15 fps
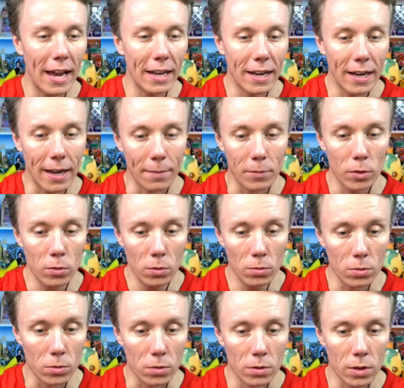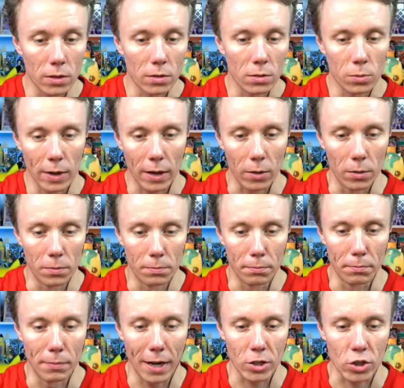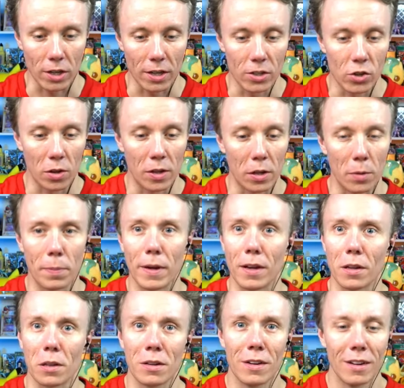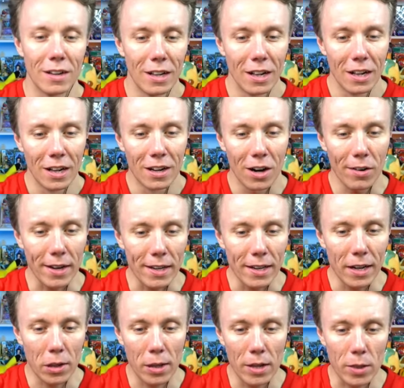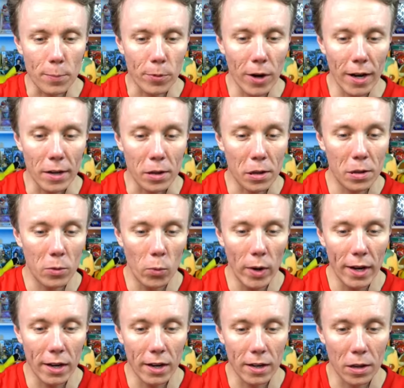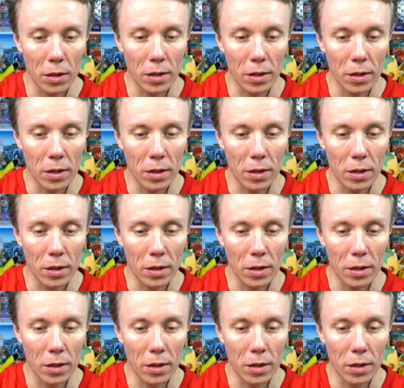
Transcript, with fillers: 8 a.m. Ooh, oh, wow, magic, just disappears. Alright, let's set the price. We're going to